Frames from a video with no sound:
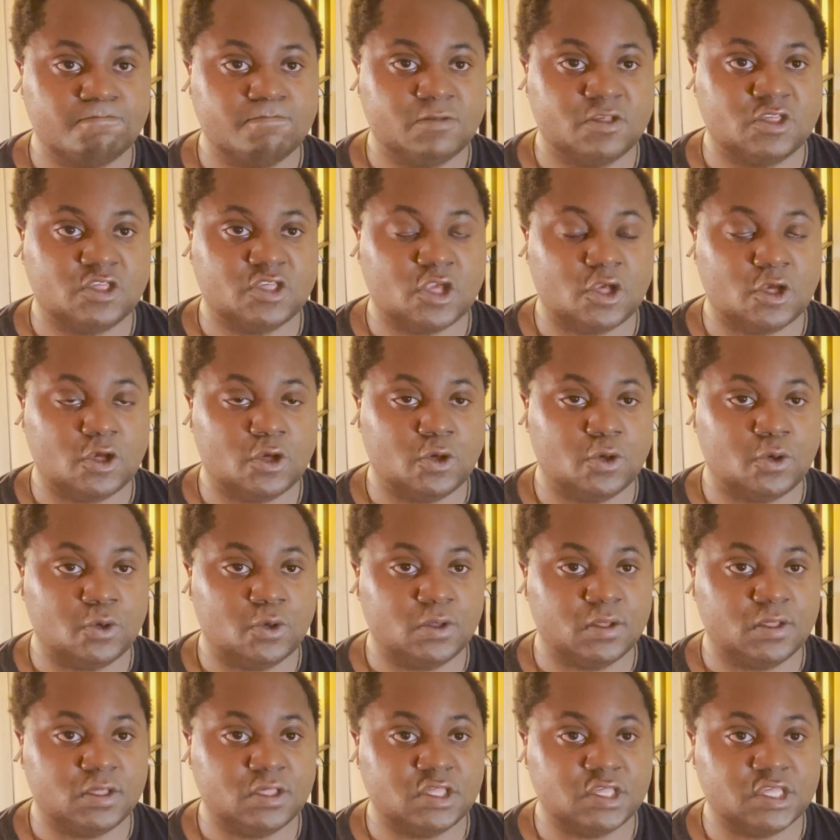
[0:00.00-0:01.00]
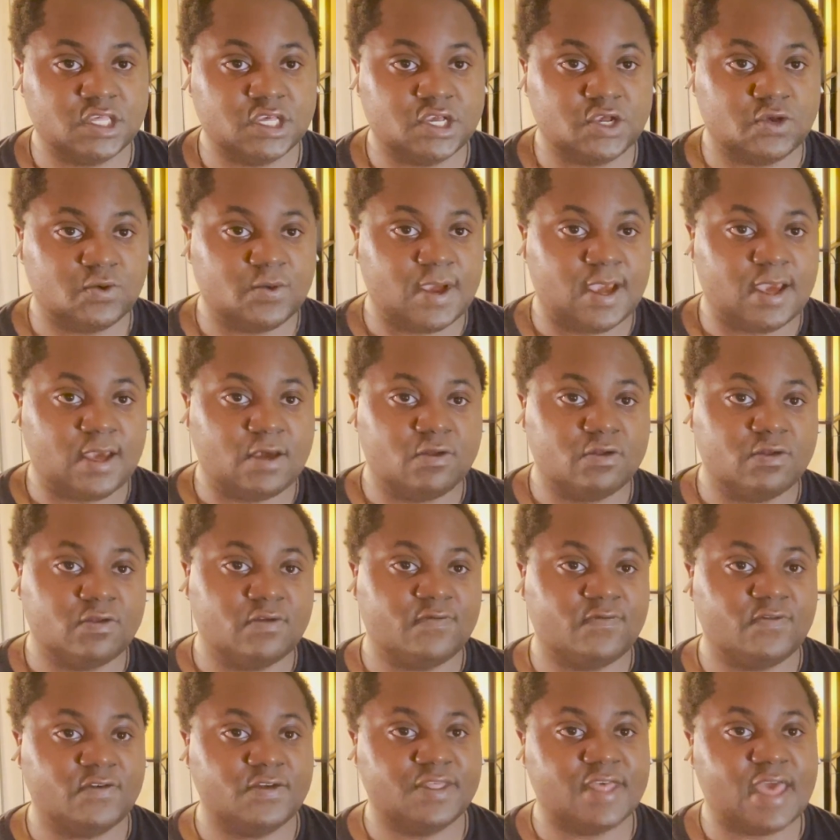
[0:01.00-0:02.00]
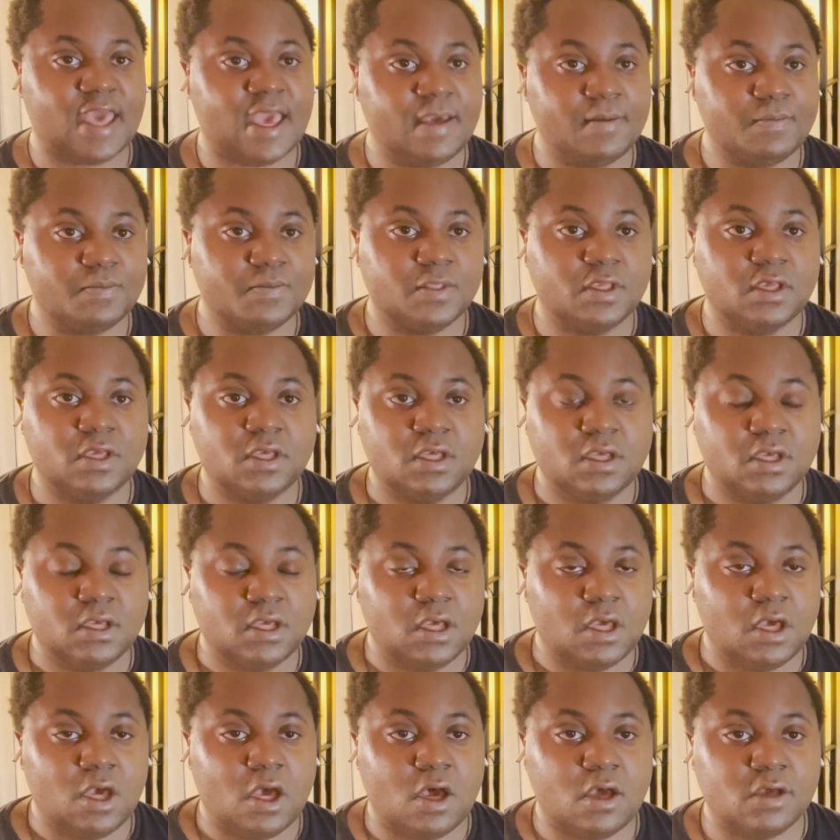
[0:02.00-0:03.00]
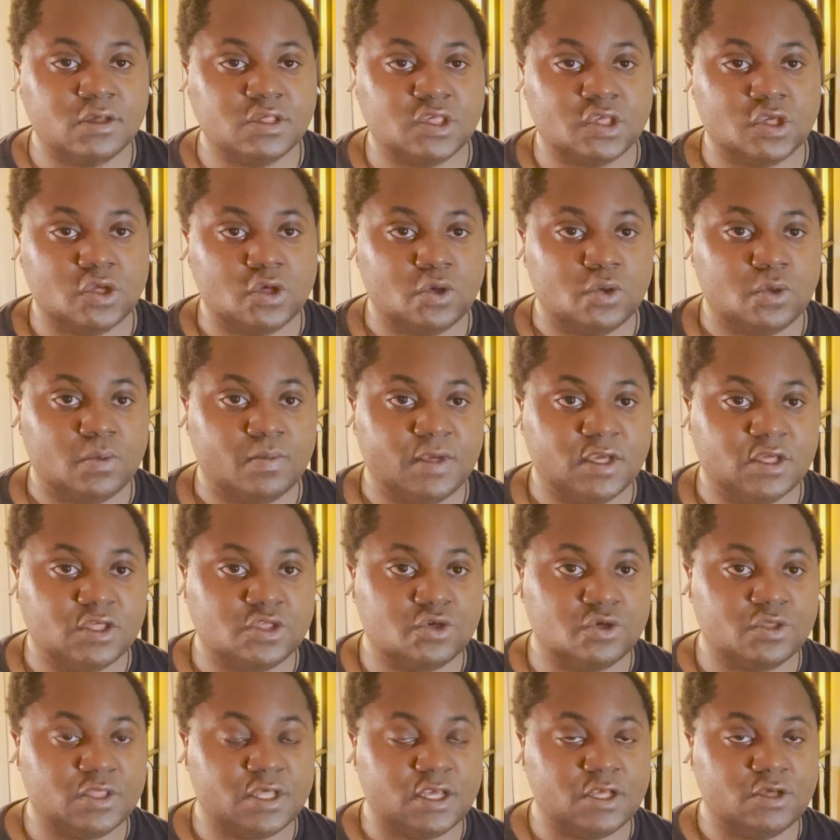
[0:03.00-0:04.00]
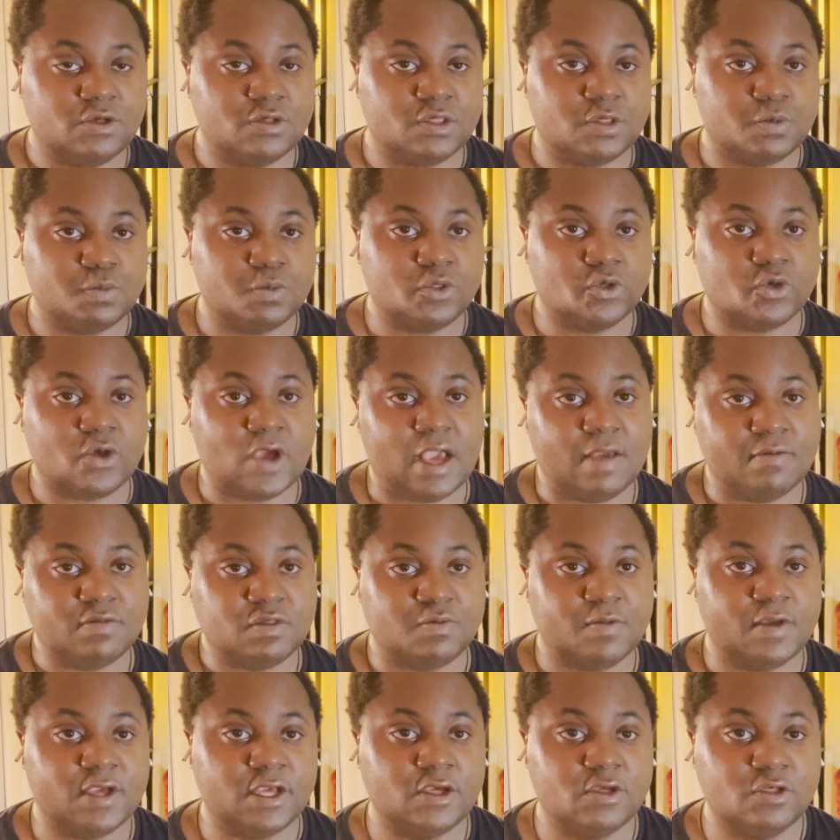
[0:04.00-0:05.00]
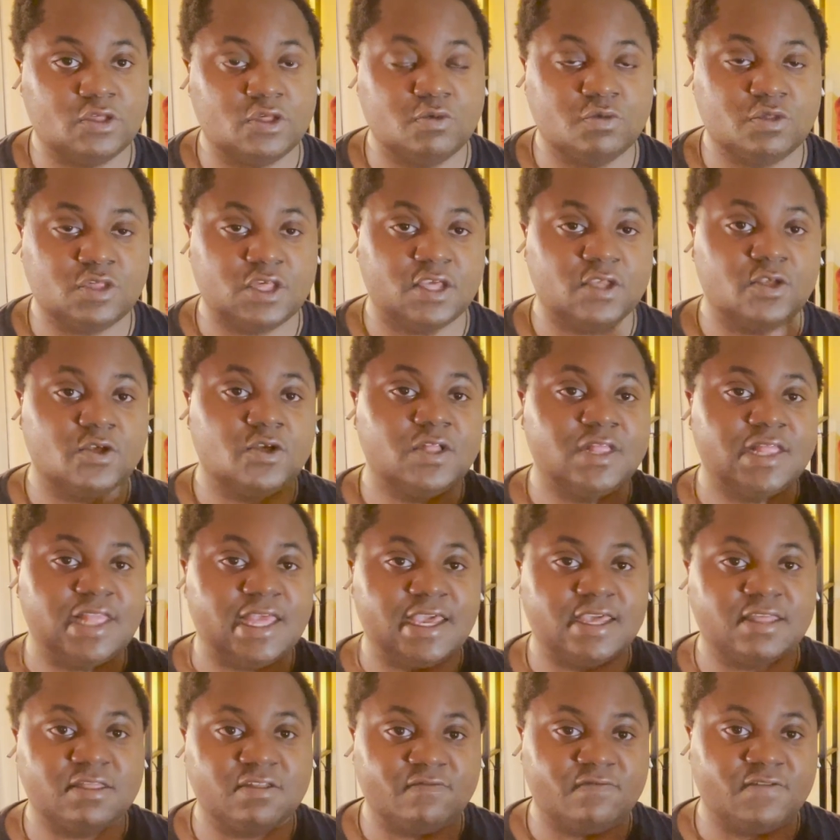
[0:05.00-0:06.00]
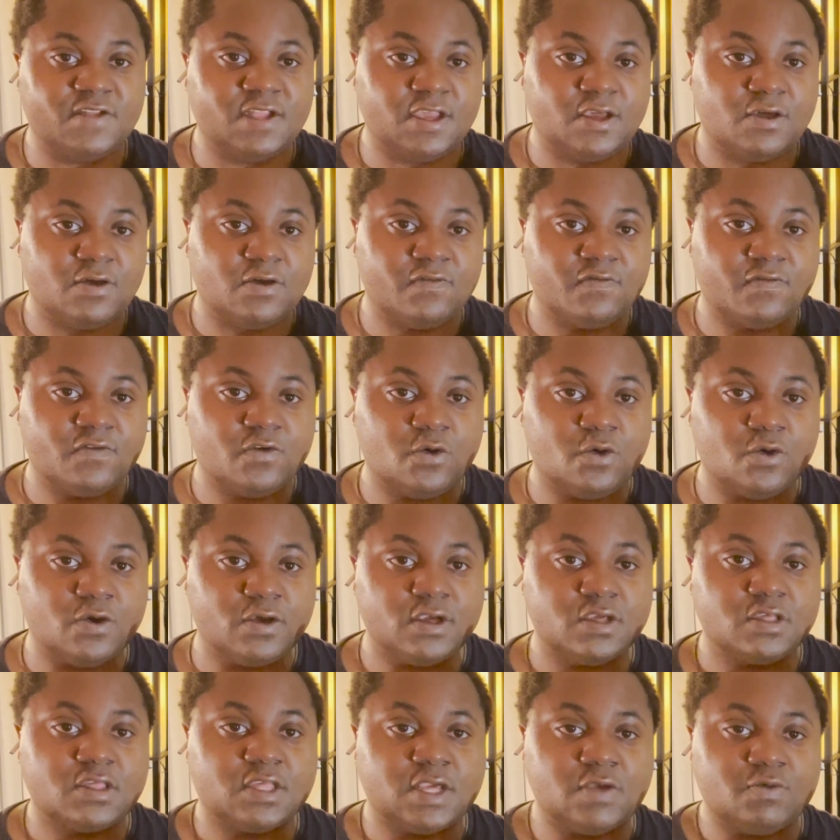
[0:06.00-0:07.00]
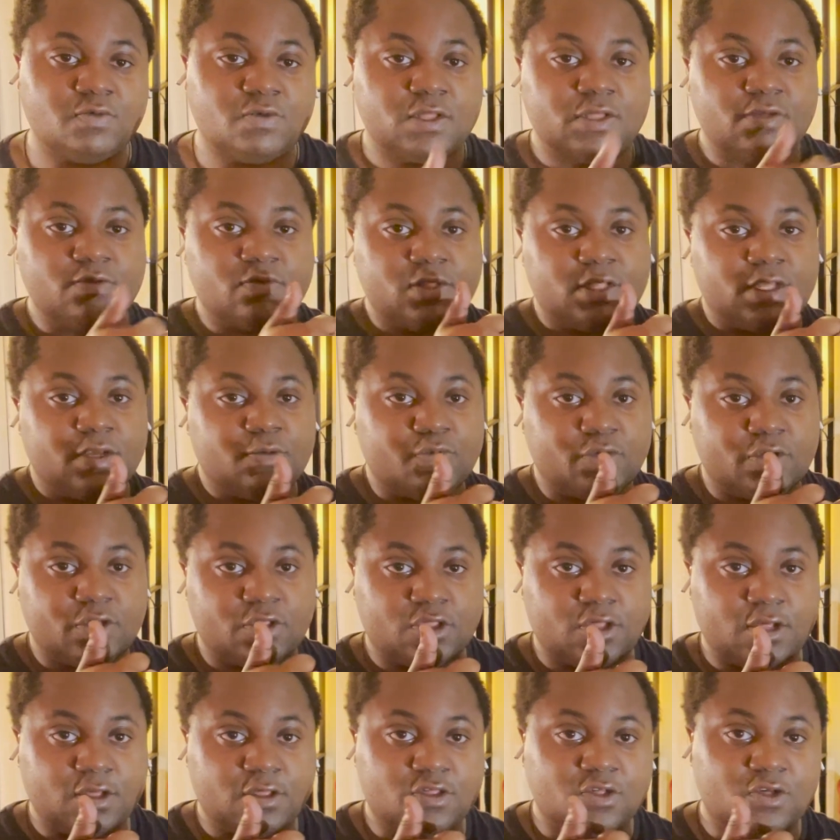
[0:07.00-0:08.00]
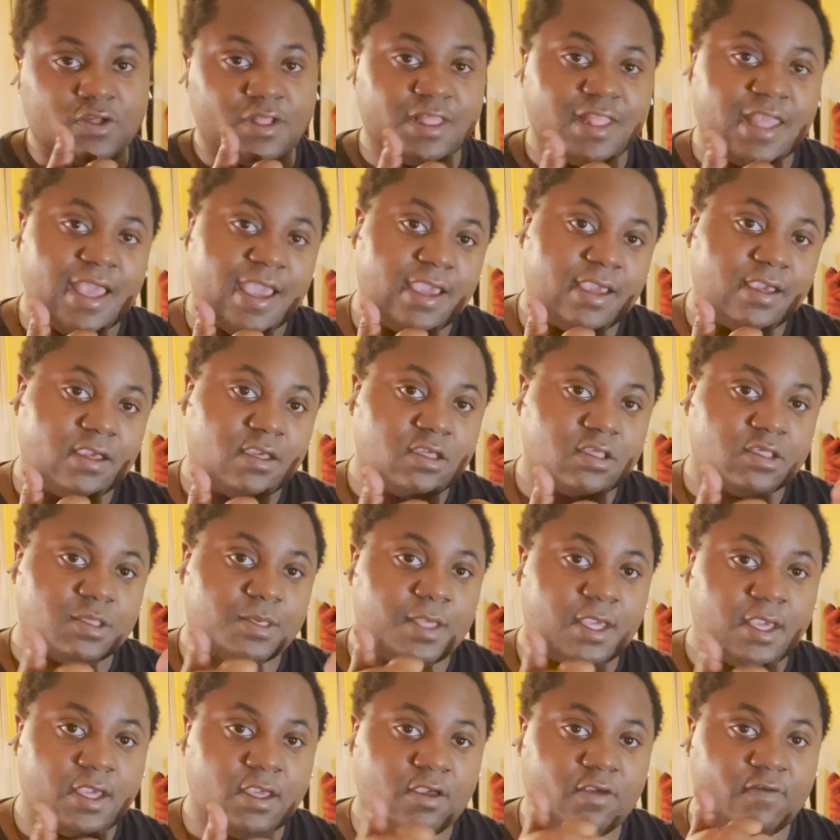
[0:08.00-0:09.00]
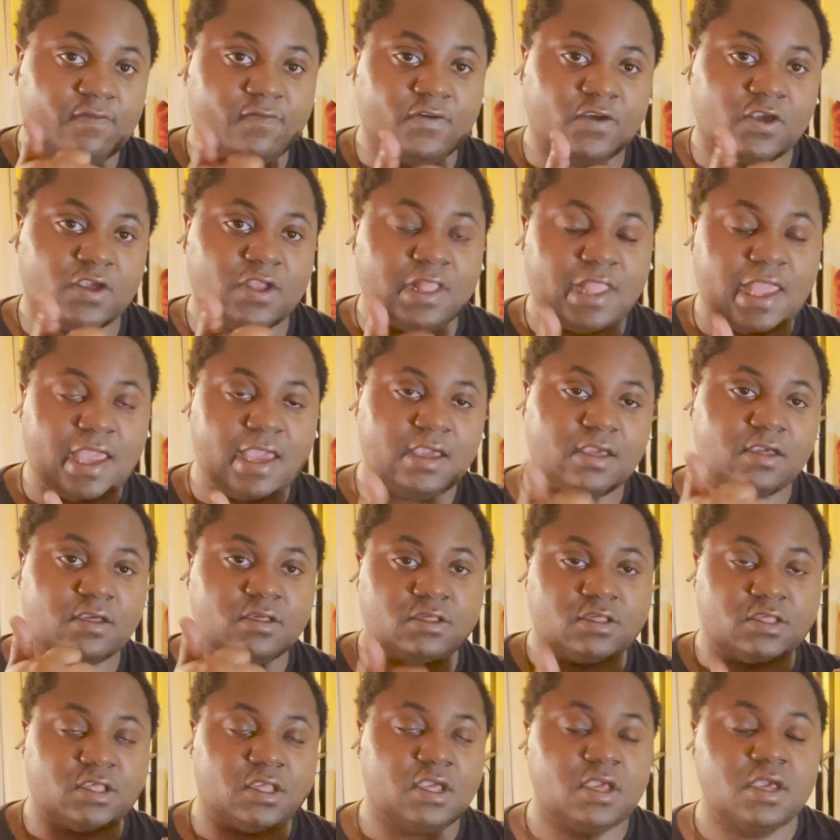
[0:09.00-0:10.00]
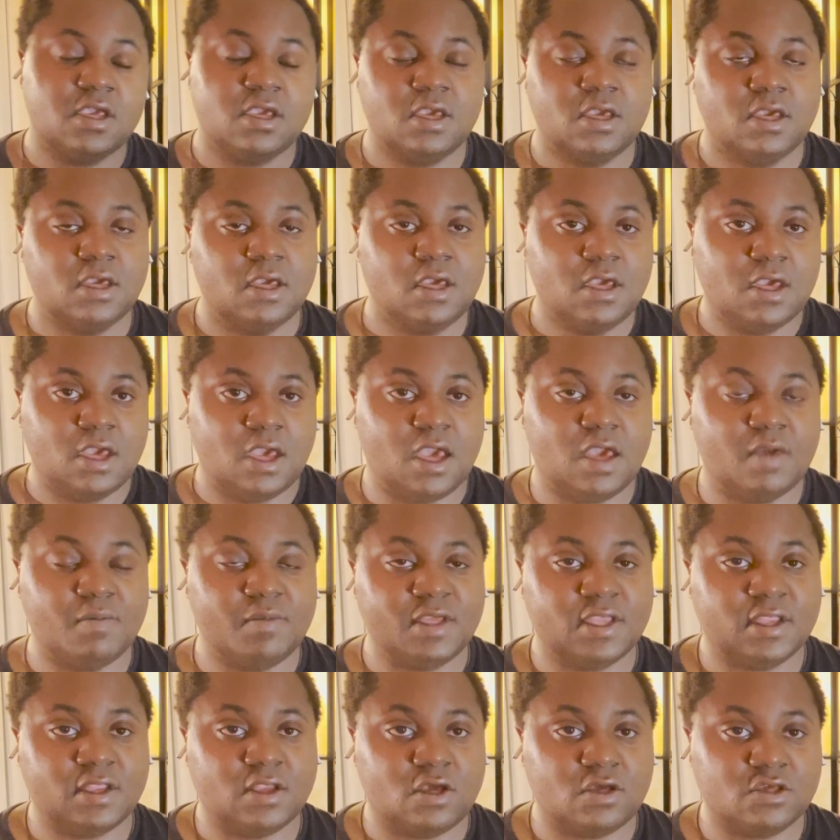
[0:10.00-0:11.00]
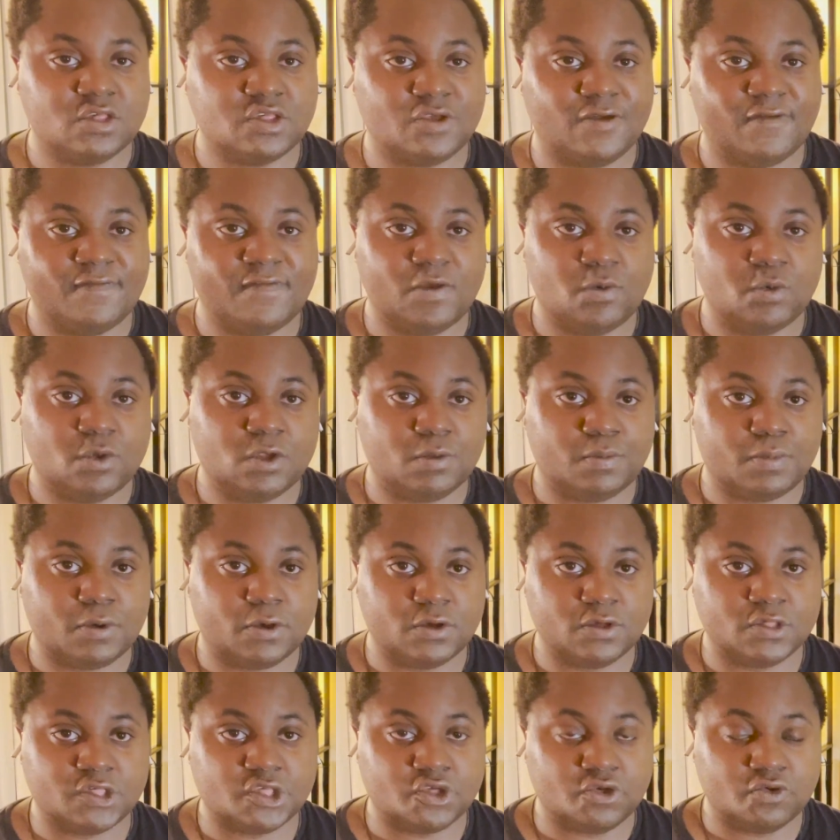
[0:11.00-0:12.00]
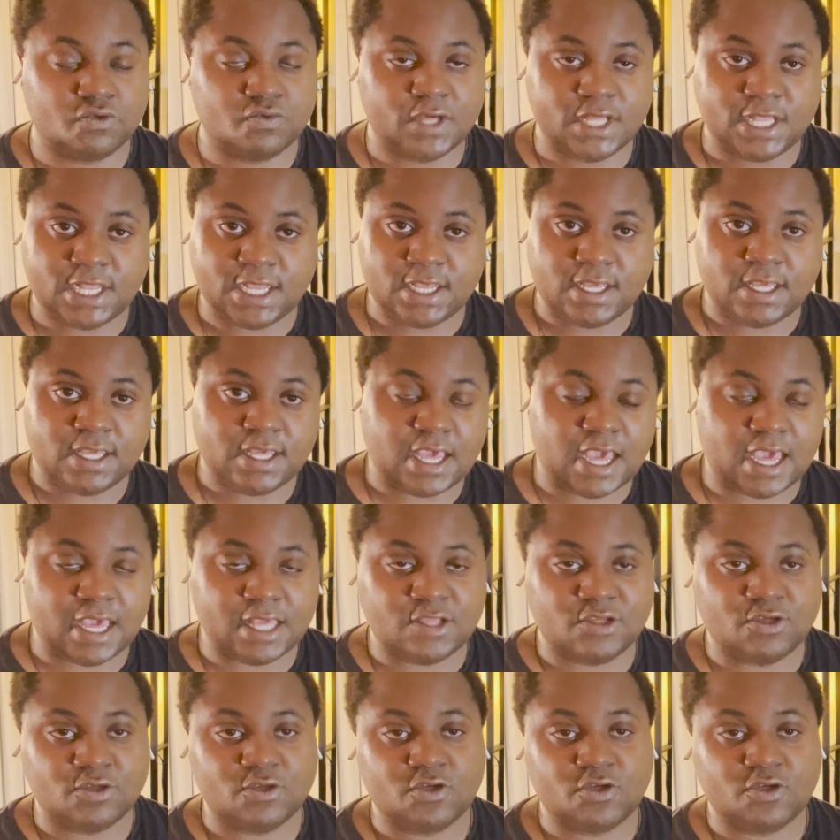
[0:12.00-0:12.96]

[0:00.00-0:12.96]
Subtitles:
So stick around for that. Also, make sure that you subscribe to my YouTube channel, like the video, of course. I really, really appreciate your likes. Thank you for your likes. And also if you want a personal reading, I